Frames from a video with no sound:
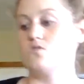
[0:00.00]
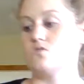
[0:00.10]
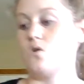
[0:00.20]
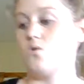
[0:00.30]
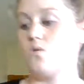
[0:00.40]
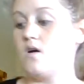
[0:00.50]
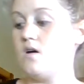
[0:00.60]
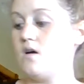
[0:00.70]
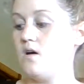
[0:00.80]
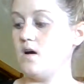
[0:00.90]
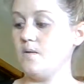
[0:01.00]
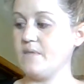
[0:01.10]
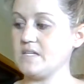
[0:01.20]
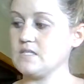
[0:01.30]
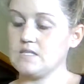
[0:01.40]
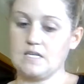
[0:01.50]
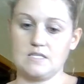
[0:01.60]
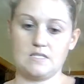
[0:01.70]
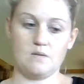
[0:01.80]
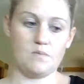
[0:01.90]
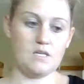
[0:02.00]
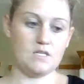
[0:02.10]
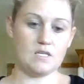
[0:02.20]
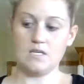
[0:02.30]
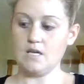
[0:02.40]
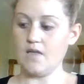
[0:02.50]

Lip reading: So that's the dusting mitt.